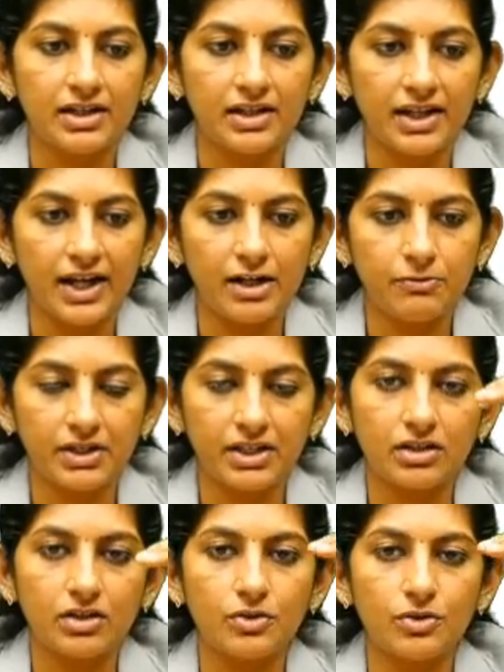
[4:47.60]
Grade
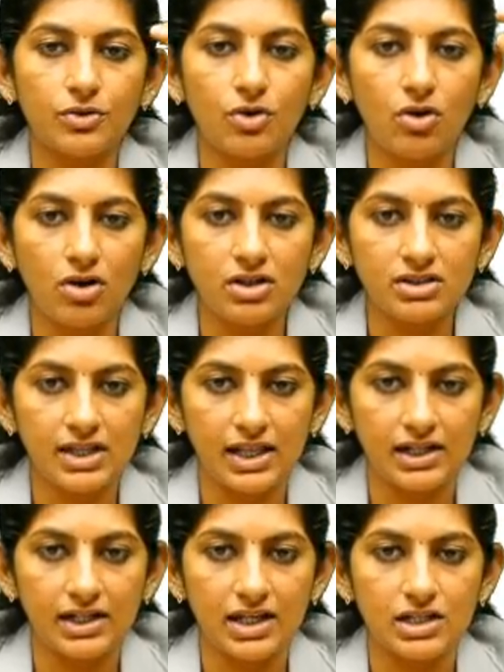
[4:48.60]
five, gross
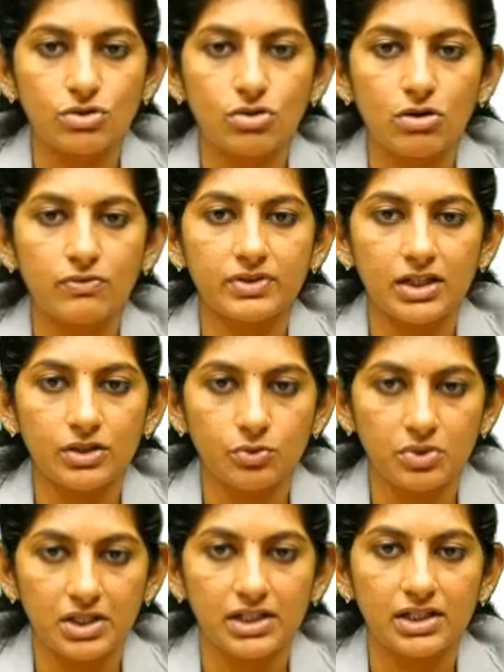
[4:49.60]
dilatation of the
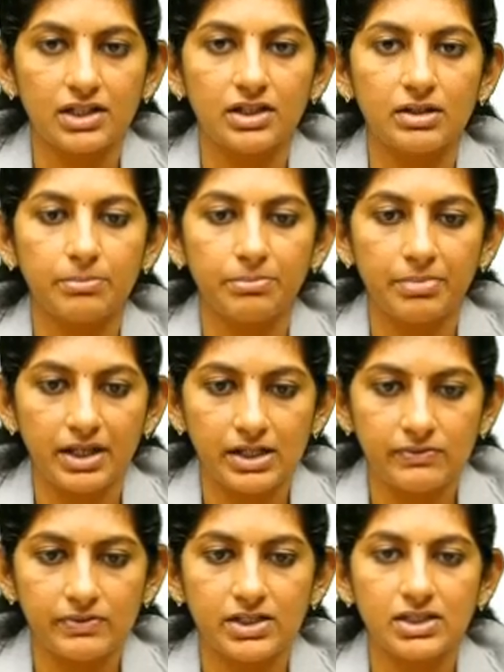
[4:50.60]
ureter,
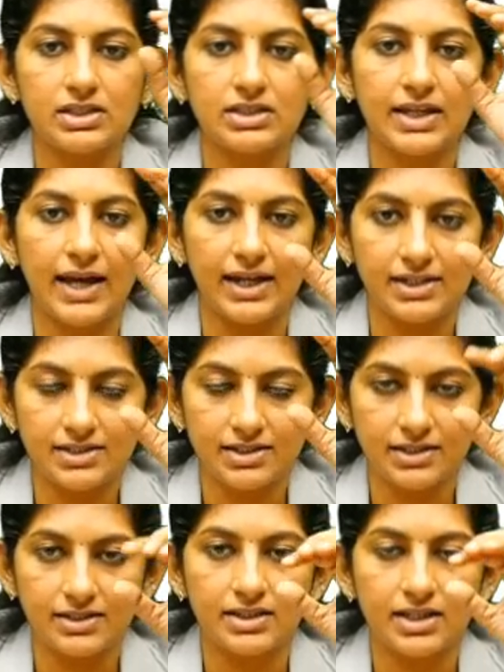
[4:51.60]
pelvis,
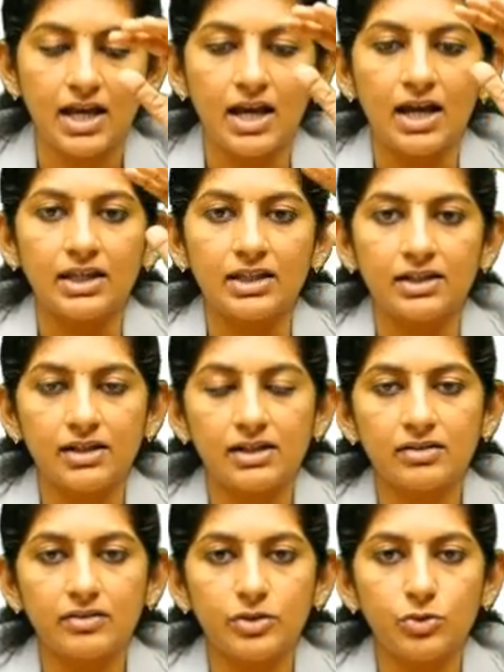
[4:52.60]
calices.
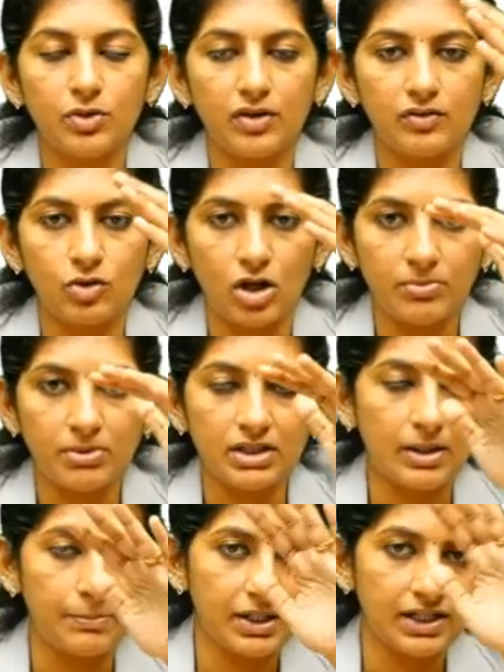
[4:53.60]
Here you will not be
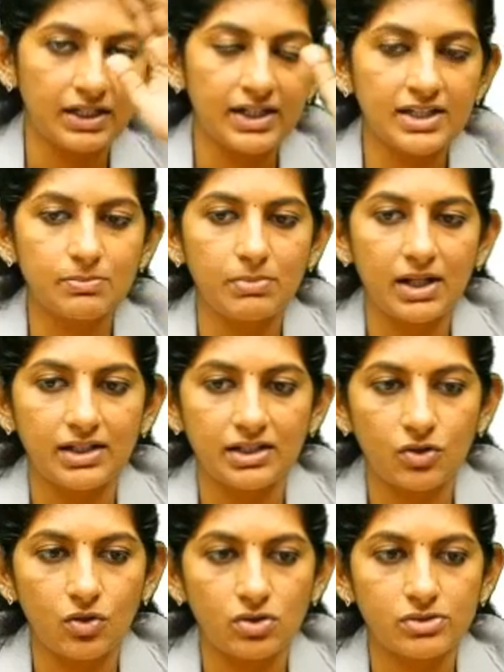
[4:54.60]
completely, it is
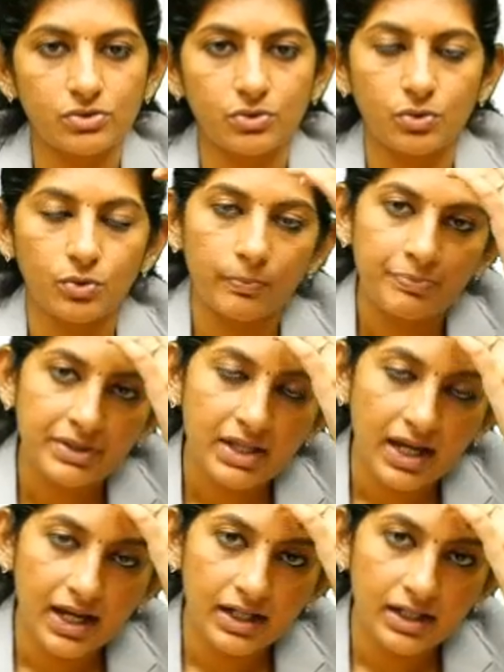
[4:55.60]
blunted also,
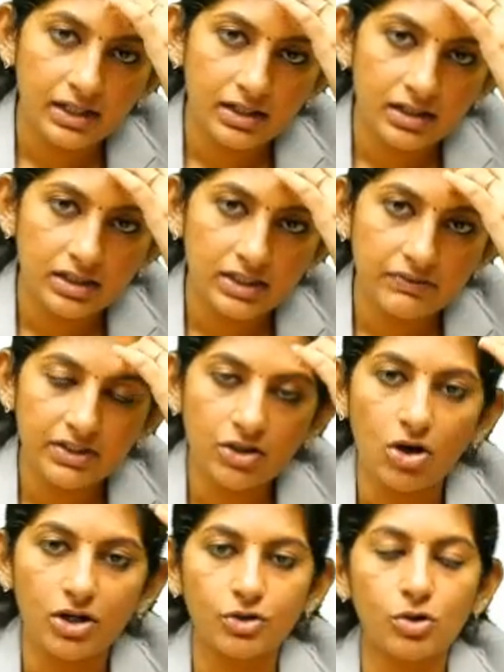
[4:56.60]
and uh, even the
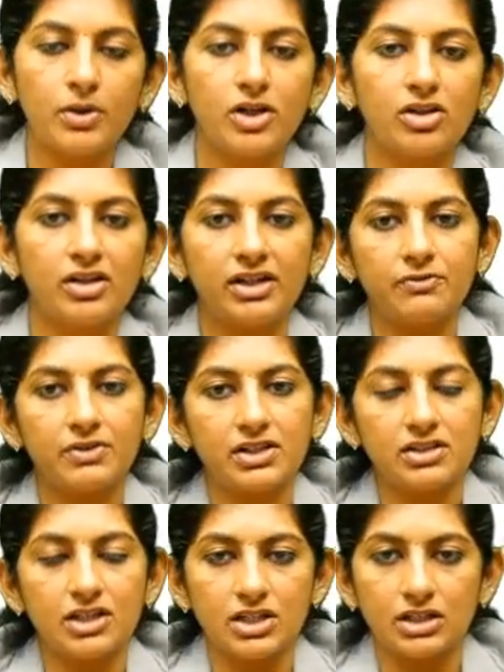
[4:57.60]
corticomedullary
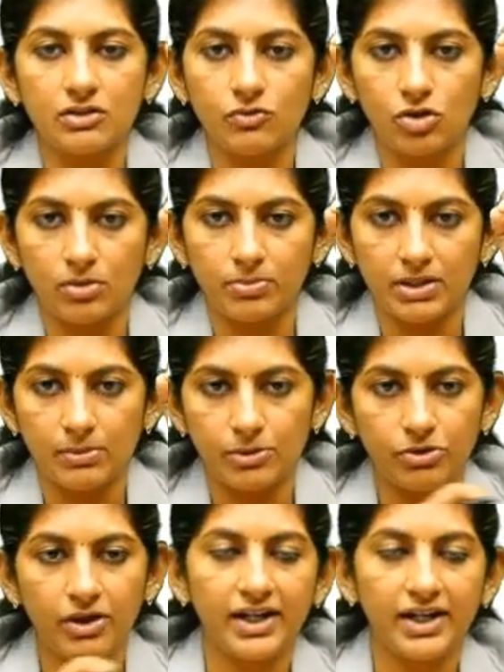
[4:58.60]
differentiation you will not be able to